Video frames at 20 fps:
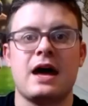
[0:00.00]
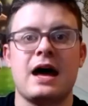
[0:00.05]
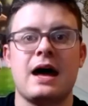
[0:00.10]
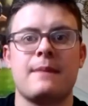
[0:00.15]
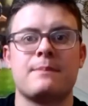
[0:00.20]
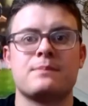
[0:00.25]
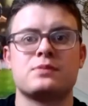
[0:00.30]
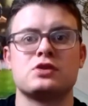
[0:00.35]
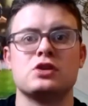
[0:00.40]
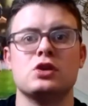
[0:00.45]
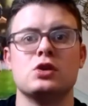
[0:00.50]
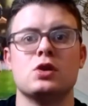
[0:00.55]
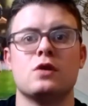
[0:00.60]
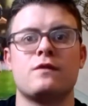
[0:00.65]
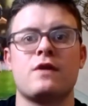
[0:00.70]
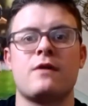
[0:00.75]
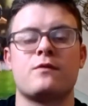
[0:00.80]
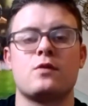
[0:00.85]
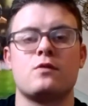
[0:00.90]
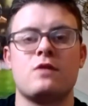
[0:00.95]
absolutely love
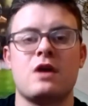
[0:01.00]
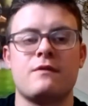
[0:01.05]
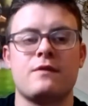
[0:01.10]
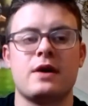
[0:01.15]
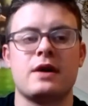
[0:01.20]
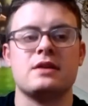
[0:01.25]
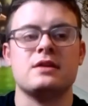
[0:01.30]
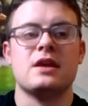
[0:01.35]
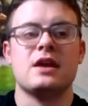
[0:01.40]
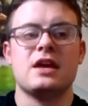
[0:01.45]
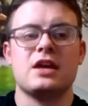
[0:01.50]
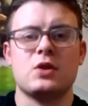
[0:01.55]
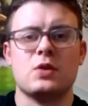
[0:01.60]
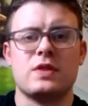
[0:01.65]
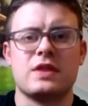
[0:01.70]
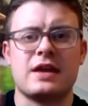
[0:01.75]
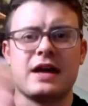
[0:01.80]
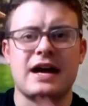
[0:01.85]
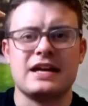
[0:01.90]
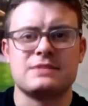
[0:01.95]
that for Rafa. And you know, the
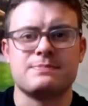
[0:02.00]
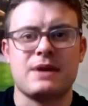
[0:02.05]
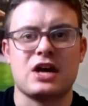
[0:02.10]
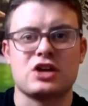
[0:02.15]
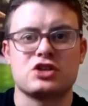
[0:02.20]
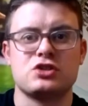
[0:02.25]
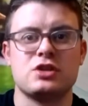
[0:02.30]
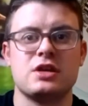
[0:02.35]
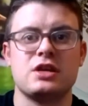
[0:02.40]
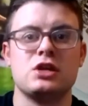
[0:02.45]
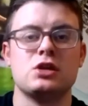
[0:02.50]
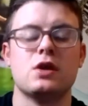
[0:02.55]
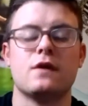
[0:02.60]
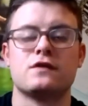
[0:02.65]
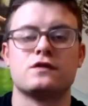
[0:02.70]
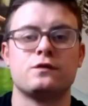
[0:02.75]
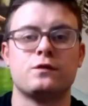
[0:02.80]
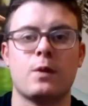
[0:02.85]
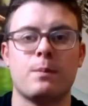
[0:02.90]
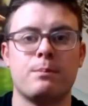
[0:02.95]
guy's passionate. He loves
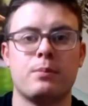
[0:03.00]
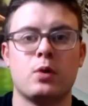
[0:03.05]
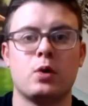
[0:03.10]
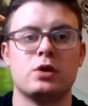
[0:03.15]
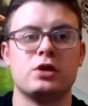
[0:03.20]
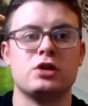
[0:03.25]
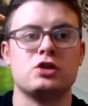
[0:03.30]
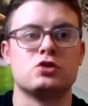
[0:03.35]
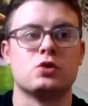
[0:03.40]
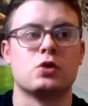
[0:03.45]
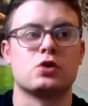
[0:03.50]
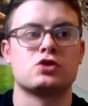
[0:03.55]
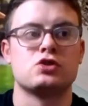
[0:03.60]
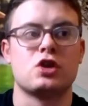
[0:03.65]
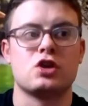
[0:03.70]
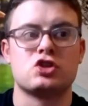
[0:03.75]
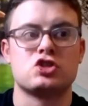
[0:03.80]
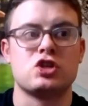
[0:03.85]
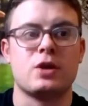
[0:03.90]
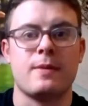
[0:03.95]
football. He talks
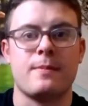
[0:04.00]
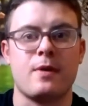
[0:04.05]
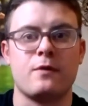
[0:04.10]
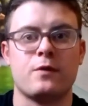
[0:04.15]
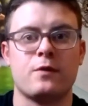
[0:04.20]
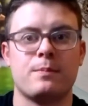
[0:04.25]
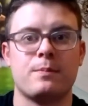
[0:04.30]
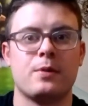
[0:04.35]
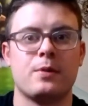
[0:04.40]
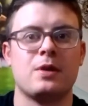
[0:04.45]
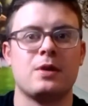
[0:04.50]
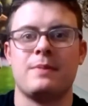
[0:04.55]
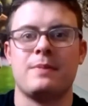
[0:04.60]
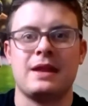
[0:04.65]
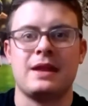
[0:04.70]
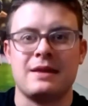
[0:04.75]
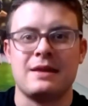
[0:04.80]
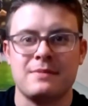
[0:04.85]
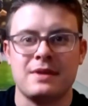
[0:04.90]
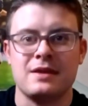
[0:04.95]
non-stop about football, a bit
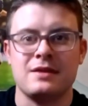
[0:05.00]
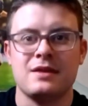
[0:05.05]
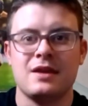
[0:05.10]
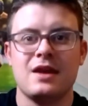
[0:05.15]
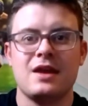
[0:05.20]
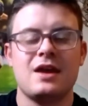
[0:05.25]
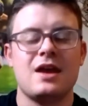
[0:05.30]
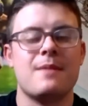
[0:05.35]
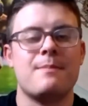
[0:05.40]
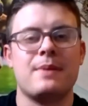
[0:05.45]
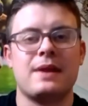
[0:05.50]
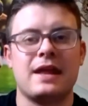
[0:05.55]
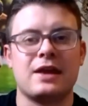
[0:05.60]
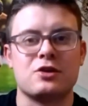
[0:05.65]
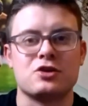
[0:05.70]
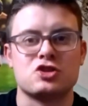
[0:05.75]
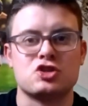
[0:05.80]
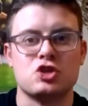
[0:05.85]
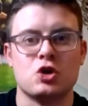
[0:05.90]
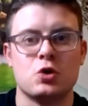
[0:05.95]
like me, a bit like
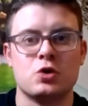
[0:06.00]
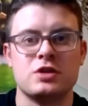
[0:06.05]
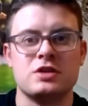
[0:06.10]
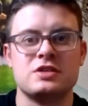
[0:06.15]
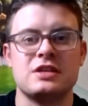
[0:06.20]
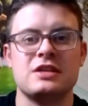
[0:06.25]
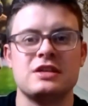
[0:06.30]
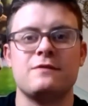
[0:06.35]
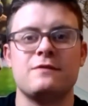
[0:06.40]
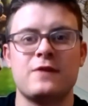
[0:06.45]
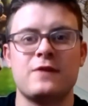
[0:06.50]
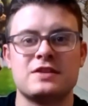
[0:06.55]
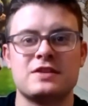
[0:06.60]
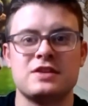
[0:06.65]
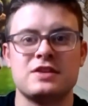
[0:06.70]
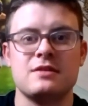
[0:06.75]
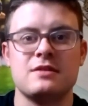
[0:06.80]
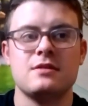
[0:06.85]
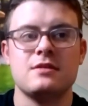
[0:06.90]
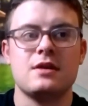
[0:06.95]
us Geordies. He fits
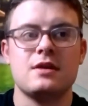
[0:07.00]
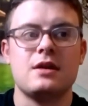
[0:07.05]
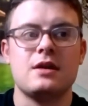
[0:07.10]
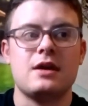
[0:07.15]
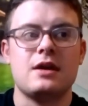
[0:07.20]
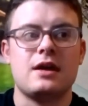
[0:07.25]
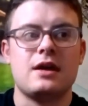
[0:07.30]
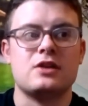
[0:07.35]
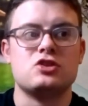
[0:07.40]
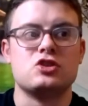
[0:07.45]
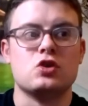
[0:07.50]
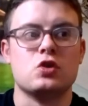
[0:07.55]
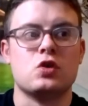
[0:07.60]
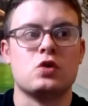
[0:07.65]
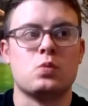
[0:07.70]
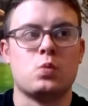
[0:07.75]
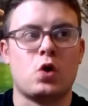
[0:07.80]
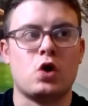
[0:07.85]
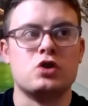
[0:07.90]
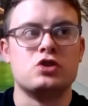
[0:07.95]
in, and you know,
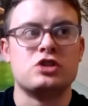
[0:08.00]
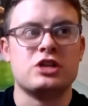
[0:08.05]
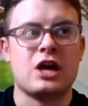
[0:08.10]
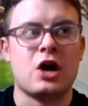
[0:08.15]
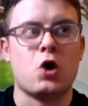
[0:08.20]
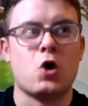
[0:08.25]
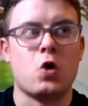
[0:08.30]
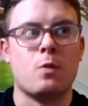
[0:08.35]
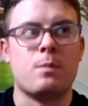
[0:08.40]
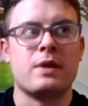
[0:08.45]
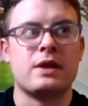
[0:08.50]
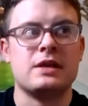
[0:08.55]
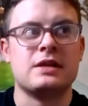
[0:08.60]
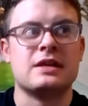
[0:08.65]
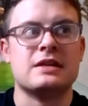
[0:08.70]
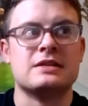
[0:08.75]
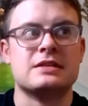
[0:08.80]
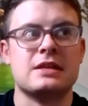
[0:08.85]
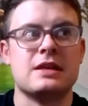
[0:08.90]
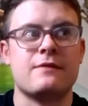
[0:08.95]
one day I hope that he
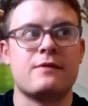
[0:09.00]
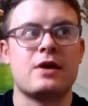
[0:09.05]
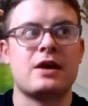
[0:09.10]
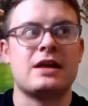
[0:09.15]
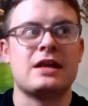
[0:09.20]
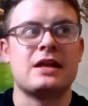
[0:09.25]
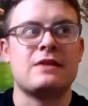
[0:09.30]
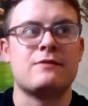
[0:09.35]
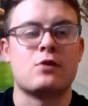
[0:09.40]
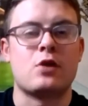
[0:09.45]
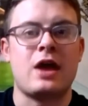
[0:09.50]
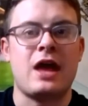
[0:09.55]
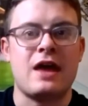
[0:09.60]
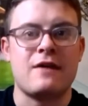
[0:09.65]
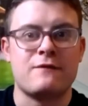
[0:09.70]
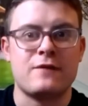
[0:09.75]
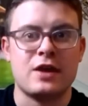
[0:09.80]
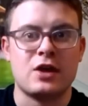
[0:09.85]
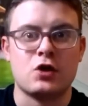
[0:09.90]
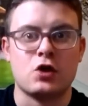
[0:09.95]
can deliver either a
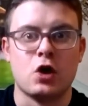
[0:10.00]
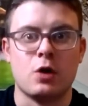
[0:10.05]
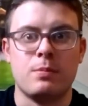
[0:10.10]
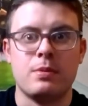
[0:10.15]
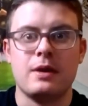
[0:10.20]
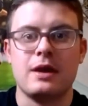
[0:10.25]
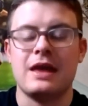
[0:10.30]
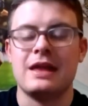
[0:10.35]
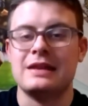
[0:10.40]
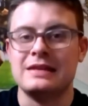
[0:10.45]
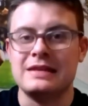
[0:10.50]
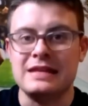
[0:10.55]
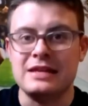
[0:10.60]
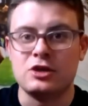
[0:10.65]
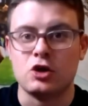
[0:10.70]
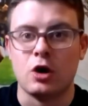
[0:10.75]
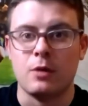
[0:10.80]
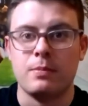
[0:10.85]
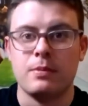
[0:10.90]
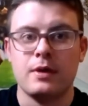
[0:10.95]
FA Cup, a League
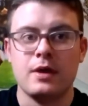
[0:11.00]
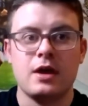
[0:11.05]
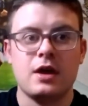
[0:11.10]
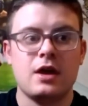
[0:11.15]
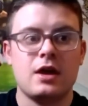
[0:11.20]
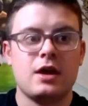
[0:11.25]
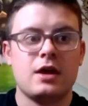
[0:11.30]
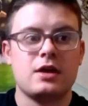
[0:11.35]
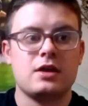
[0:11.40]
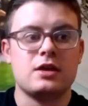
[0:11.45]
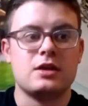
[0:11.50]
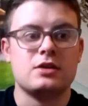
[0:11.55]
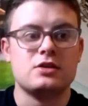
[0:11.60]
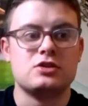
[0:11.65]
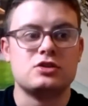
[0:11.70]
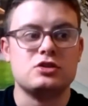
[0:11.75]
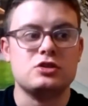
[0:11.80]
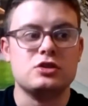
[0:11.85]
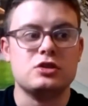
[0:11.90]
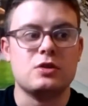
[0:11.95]
Cup.
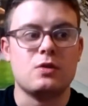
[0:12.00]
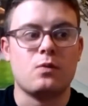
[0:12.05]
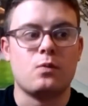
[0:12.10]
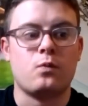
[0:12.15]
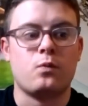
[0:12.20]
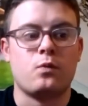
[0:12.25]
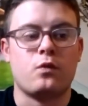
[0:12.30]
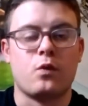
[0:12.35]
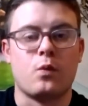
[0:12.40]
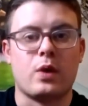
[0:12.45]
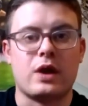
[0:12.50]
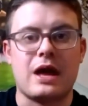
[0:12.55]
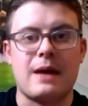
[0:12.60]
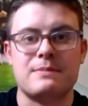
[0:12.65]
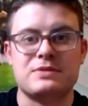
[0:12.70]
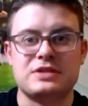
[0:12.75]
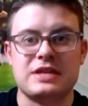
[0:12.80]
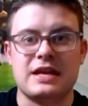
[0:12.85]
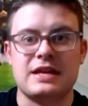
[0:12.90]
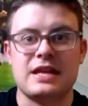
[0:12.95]
For what I'm
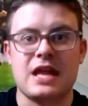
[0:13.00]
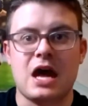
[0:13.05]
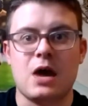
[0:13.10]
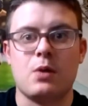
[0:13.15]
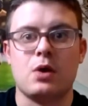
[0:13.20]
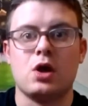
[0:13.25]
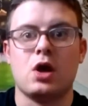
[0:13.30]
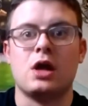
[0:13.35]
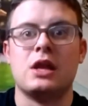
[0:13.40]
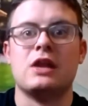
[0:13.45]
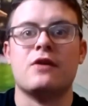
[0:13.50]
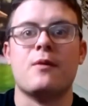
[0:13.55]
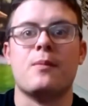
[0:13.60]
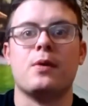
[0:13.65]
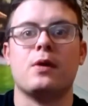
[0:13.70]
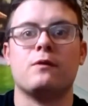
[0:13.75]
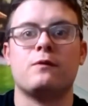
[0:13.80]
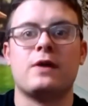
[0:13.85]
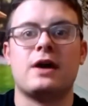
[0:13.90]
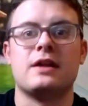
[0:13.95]
saying now, a lot of
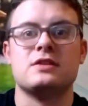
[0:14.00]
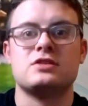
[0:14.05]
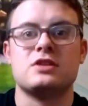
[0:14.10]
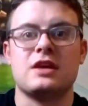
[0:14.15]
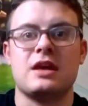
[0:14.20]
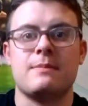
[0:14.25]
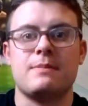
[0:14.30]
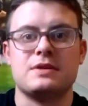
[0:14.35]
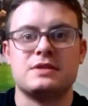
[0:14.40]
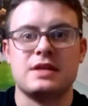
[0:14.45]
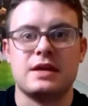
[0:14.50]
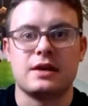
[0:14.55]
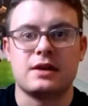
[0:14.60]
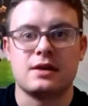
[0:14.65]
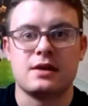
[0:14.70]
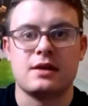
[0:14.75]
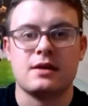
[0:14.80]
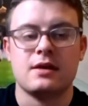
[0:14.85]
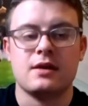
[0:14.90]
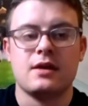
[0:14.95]
Liverpool fans in
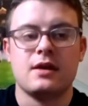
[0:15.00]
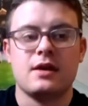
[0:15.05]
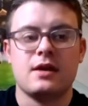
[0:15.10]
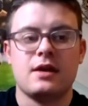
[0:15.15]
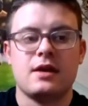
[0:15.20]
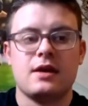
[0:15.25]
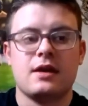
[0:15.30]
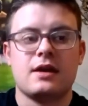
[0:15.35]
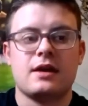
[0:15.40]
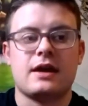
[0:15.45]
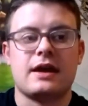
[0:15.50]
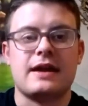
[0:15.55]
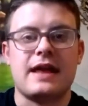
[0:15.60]
particular can